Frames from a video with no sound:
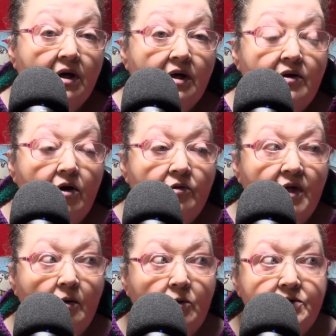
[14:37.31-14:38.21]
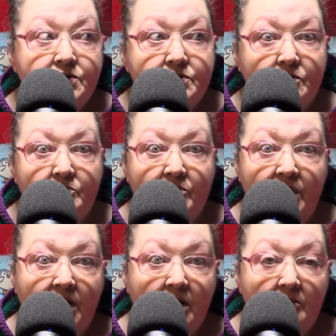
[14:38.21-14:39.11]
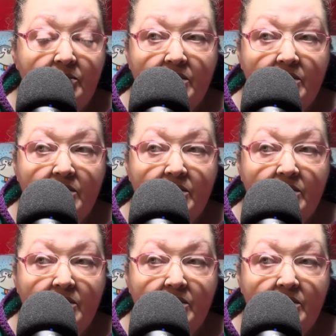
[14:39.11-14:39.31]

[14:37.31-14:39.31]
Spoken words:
That would sort of break up